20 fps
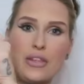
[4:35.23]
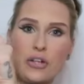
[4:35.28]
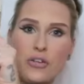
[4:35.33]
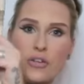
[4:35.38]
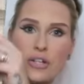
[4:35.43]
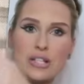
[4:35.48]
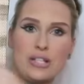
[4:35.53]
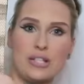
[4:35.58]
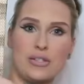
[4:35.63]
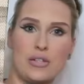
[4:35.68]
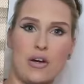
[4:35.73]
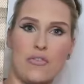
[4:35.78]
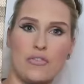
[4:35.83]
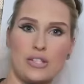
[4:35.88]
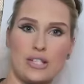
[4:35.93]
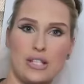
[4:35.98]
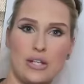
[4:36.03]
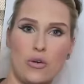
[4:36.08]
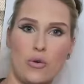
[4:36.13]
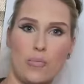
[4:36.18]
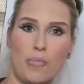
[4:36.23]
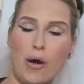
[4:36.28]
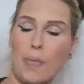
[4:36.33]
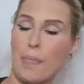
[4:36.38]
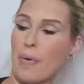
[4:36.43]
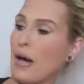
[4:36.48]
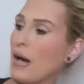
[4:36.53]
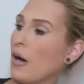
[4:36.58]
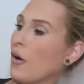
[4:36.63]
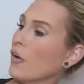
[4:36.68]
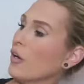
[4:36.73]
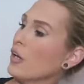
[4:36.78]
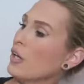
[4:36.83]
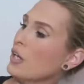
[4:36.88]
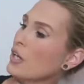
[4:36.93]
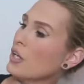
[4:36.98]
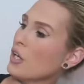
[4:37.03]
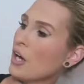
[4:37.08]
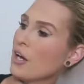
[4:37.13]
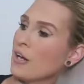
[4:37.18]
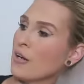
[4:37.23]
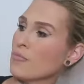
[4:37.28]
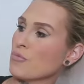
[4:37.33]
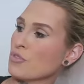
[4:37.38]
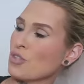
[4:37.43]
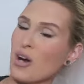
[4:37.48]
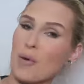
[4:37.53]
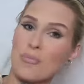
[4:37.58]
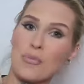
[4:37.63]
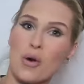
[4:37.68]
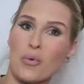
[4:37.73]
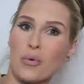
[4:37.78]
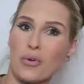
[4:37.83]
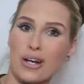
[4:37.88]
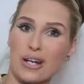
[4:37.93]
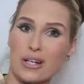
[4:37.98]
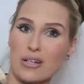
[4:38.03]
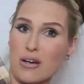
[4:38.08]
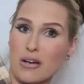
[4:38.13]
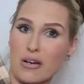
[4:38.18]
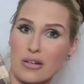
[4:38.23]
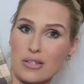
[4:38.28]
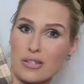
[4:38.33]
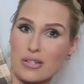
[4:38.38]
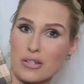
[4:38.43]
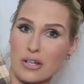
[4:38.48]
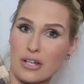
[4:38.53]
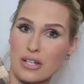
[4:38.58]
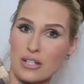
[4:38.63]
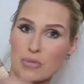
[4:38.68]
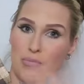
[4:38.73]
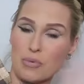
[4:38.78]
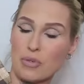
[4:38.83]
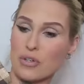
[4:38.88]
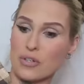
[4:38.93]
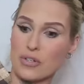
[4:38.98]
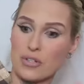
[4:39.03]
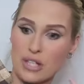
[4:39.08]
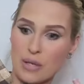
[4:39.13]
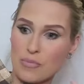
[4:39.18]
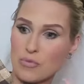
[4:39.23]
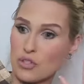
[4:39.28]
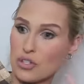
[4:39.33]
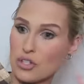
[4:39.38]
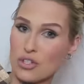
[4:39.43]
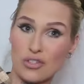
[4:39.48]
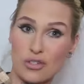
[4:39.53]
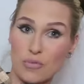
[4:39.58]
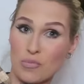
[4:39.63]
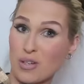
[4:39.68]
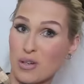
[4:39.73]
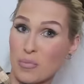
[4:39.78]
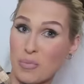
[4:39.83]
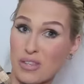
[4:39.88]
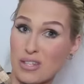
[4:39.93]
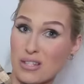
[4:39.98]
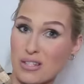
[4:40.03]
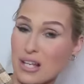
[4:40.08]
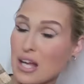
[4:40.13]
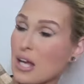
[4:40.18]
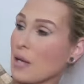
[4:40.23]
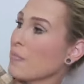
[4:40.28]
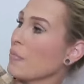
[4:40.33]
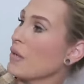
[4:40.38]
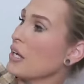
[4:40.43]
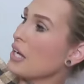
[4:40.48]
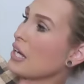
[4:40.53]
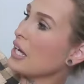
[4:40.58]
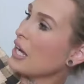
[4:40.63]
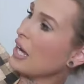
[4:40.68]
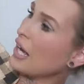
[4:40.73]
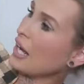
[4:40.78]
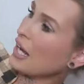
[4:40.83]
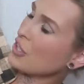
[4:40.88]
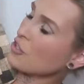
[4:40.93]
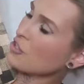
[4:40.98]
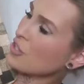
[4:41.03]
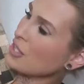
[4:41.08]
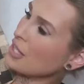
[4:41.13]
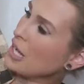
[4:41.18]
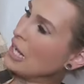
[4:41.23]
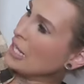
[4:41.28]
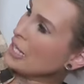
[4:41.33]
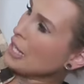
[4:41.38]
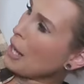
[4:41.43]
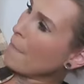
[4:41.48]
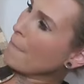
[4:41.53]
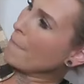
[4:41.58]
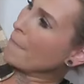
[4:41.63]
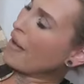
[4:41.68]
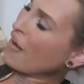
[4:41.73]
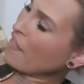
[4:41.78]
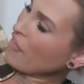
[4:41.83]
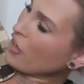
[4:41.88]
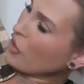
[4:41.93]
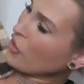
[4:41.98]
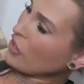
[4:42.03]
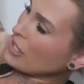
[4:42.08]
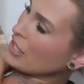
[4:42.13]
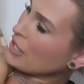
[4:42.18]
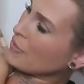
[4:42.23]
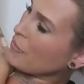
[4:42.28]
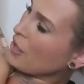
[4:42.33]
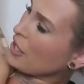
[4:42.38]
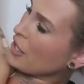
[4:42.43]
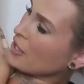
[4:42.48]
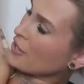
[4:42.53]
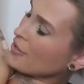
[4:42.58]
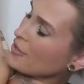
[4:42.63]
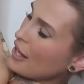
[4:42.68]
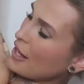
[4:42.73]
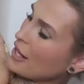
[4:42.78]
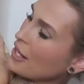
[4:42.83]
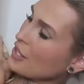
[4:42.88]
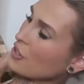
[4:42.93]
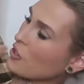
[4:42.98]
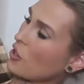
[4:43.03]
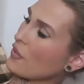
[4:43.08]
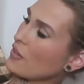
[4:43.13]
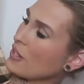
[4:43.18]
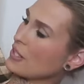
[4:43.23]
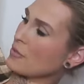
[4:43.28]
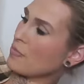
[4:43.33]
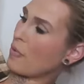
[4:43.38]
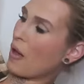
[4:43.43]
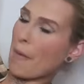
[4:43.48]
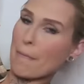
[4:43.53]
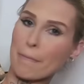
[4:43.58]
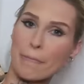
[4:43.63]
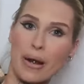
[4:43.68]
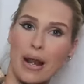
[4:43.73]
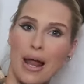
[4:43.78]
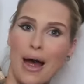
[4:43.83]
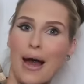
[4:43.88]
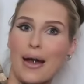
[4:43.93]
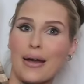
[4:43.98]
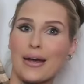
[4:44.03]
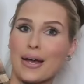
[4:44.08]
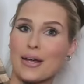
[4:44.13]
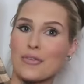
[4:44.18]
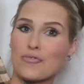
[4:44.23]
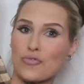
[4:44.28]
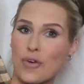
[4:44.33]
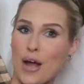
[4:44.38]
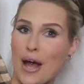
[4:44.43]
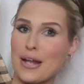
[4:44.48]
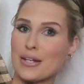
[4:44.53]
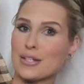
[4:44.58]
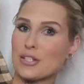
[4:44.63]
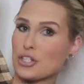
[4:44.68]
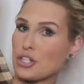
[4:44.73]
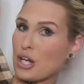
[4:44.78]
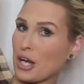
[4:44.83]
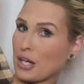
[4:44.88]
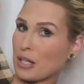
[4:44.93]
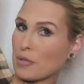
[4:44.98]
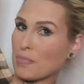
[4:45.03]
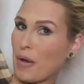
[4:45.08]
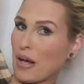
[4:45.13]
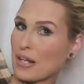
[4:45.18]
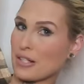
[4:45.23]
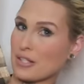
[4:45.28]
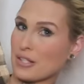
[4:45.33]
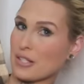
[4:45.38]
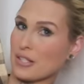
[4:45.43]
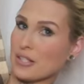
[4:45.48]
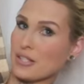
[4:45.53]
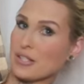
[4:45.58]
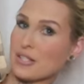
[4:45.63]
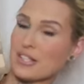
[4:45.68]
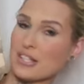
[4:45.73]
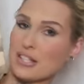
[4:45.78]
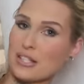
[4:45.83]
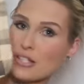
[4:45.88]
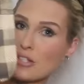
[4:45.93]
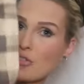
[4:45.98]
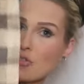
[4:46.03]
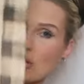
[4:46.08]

the creases obviously all pop out. So I'm not worried, not concerned, because I'm just assuming it'll be the same. And it just says Merry Christmas, and it's got this like black and red checkered patterns and these